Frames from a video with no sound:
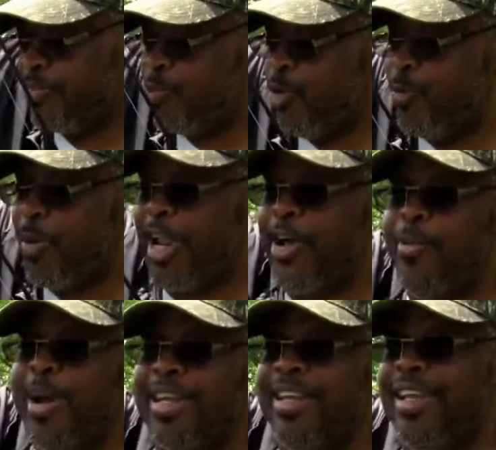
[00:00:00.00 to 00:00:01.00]
we'll probably go
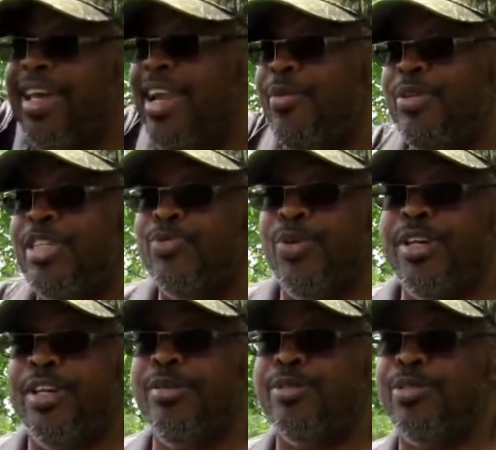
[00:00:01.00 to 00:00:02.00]
back there later. We just wanted
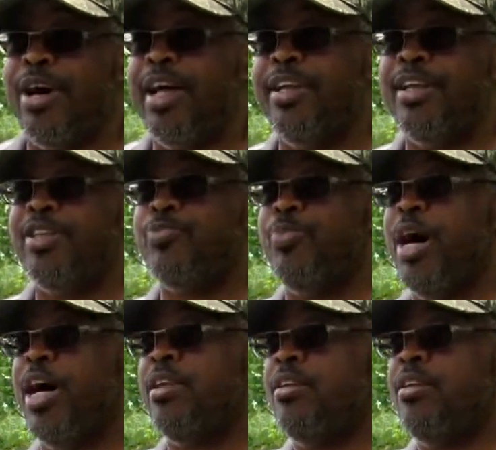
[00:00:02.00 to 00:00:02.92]
to go try another spot.